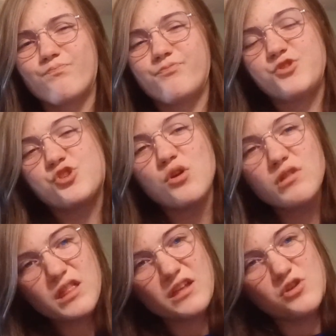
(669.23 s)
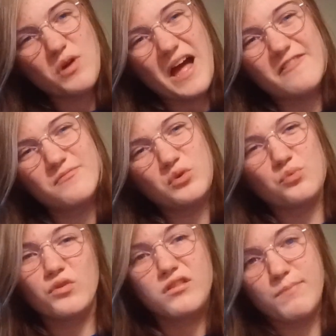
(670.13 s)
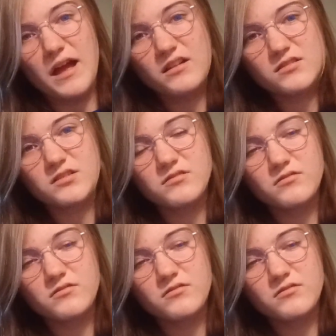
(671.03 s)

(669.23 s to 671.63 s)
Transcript: shows that you have more respect